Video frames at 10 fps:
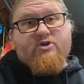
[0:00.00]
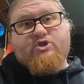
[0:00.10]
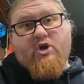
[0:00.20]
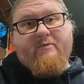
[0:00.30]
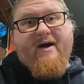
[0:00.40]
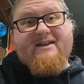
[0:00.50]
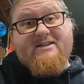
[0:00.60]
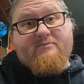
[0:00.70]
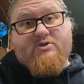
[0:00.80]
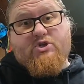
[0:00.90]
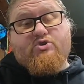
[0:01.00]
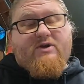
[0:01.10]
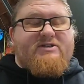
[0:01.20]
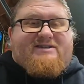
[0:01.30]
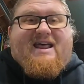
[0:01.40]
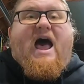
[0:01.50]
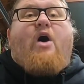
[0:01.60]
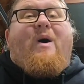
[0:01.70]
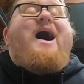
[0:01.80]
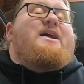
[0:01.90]
show you my tips and tricks on
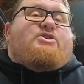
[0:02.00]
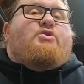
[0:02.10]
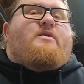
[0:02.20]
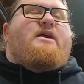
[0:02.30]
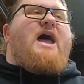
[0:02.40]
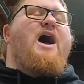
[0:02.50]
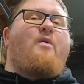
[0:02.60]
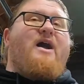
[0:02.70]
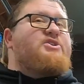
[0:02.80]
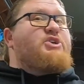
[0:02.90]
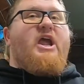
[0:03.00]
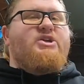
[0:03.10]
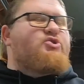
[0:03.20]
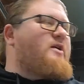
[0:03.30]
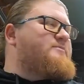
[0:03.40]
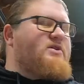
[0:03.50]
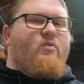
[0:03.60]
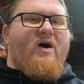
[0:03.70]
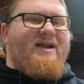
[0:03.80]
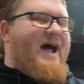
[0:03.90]
how I do it and how I change grips
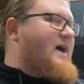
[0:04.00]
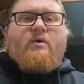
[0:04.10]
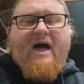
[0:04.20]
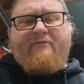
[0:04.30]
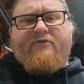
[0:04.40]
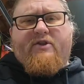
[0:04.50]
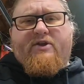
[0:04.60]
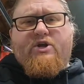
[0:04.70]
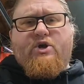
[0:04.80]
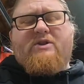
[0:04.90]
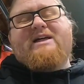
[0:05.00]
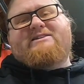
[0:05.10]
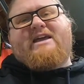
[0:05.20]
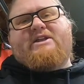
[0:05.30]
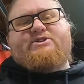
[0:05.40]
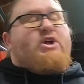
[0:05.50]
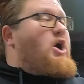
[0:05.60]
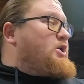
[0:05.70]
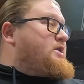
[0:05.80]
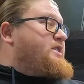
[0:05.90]
and whatnot. Without further ado, let's get
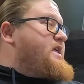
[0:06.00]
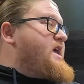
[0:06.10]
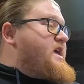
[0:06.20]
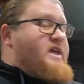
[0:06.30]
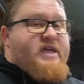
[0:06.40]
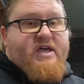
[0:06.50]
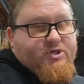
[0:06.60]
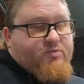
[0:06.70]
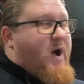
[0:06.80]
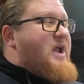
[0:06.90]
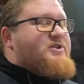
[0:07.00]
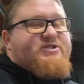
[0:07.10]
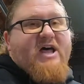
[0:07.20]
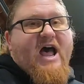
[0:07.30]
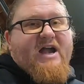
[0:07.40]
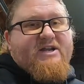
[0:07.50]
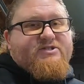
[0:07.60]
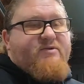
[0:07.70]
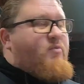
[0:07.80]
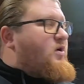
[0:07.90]
started. The throttle side
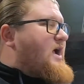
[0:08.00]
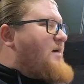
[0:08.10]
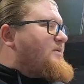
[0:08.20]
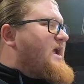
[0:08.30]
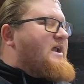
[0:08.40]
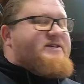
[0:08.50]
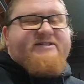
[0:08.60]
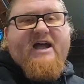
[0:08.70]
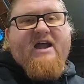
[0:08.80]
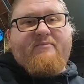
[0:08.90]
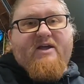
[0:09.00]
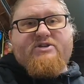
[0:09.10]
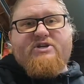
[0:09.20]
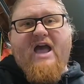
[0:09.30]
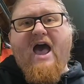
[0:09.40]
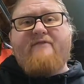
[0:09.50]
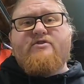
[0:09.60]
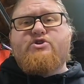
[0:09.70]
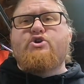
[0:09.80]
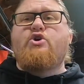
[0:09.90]
is the more complicated side because you have
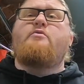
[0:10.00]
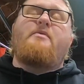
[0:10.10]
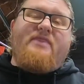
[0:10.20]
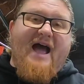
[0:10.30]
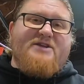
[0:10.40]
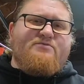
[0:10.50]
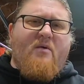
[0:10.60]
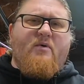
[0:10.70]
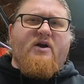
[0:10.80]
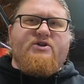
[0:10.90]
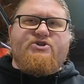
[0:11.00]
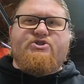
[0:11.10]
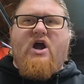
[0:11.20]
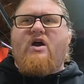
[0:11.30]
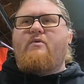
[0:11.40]
the tube. That's what we're gonna start